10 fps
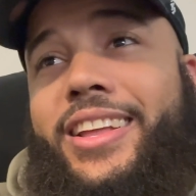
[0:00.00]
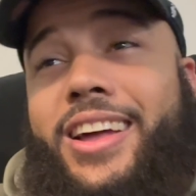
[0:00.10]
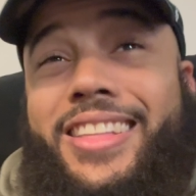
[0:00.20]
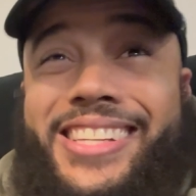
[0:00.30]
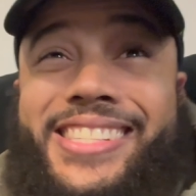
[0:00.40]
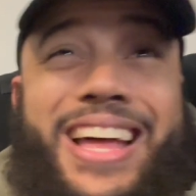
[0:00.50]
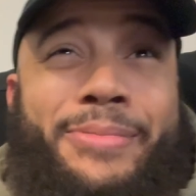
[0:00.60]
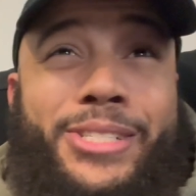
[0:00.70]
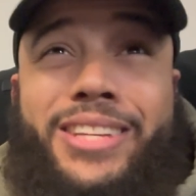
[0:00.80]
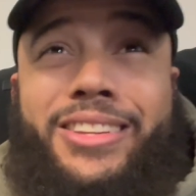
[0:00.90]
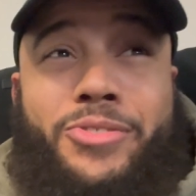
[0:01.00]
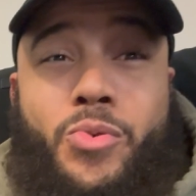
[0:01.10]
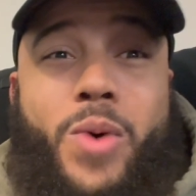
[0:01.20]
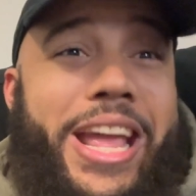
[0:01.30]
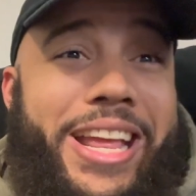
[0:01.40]
This time she
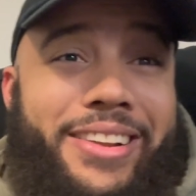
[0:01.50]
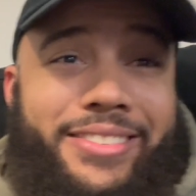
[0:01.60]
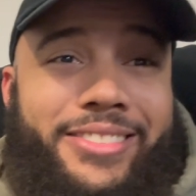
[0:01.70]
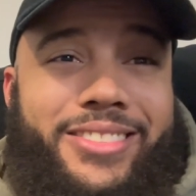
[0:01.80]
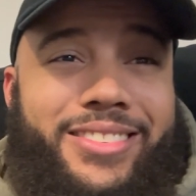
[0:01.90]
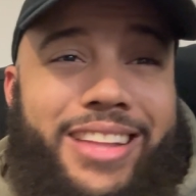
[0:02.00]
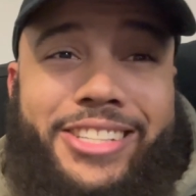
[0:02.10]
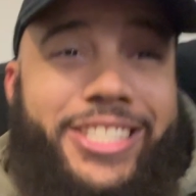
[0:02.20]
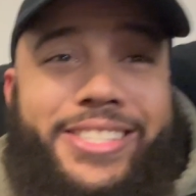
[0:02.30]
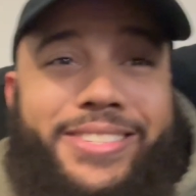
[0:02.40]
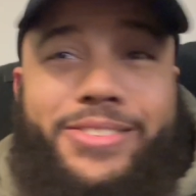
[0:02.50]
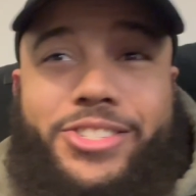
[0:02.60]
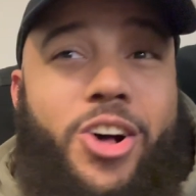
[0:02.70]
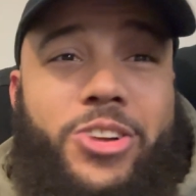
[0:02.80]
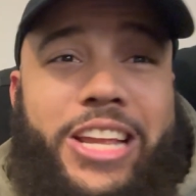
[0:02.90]
looked white. Like she
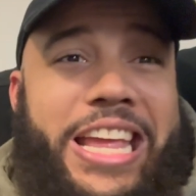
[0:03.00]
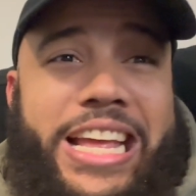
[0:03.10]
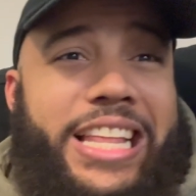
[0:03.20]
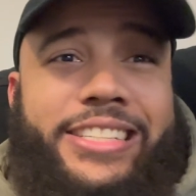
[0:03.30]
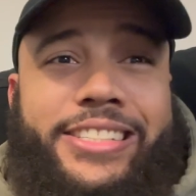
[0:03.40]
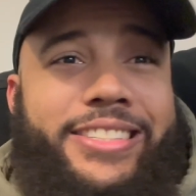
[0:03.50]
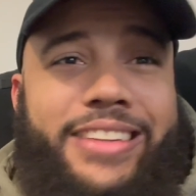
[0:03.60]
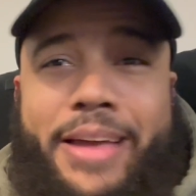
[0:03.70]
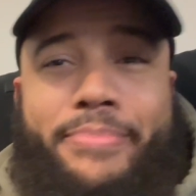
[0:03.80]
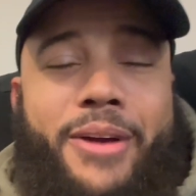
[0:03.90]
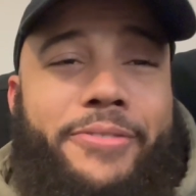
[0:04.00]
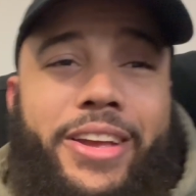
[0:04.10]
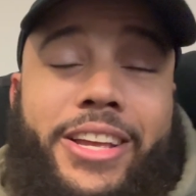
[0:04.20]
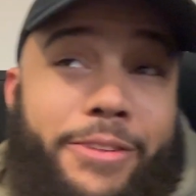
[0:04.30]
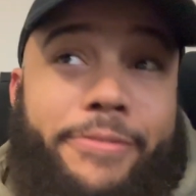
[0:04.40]
talked English, like perfect
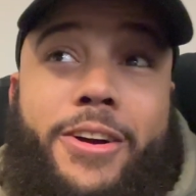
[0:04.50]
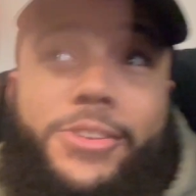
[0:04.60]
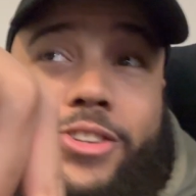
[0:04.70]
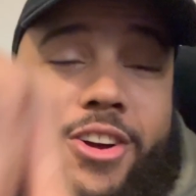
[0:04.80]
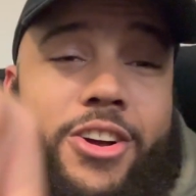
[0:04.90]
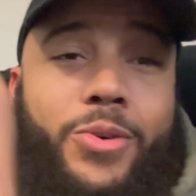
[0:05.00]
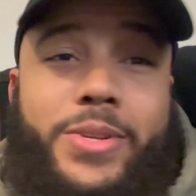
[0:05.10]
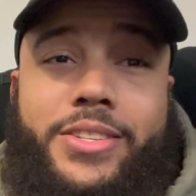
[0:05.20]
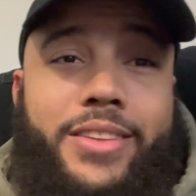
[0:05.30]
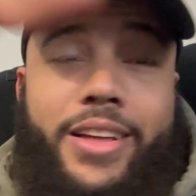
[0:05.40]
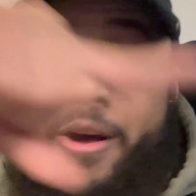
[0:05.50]
English. The first girl was like